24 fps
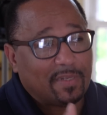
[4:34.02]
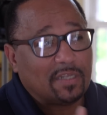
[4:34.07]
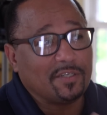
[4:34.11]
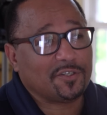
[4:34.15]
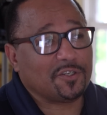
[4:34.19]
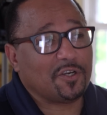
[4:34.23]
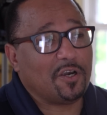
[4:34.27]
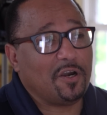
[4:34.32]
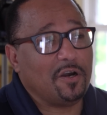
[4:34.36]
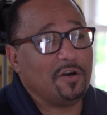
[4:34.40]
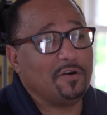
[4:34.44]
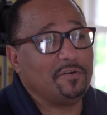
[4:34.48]

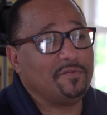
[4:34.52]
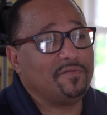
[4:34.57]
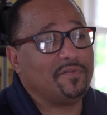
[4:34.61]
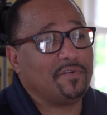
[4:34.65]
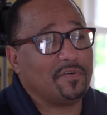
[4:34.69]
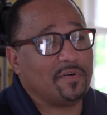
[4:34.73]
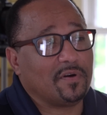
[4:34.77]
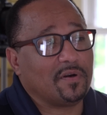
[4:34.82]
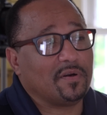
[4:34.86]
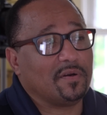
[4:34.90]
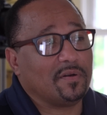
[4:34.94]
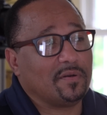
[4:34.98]
That's code
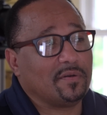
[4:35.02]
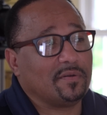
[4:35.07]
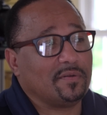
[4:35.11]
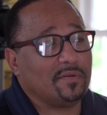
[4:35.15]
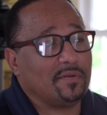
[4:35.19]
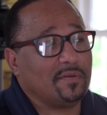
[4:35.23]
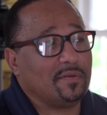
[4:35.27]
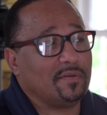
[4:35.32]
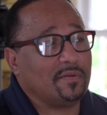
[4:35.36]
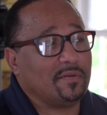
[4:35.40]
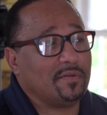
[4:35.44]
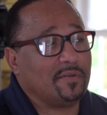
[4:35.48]
for
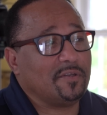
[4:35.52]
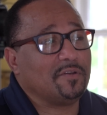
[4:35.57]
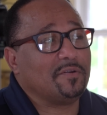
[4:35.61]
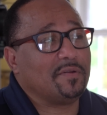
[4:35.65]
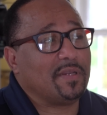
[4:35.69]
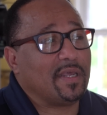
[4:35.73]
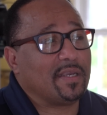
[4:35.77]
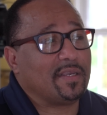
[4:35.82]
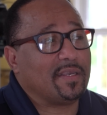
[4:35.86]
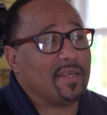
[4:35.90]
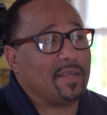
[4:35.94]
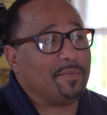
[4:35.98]
you
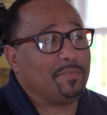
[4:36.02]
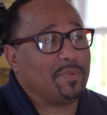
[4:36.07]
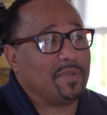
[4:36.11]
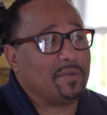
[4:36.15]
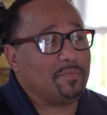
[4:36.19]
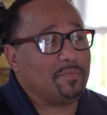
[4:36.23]
don't like gay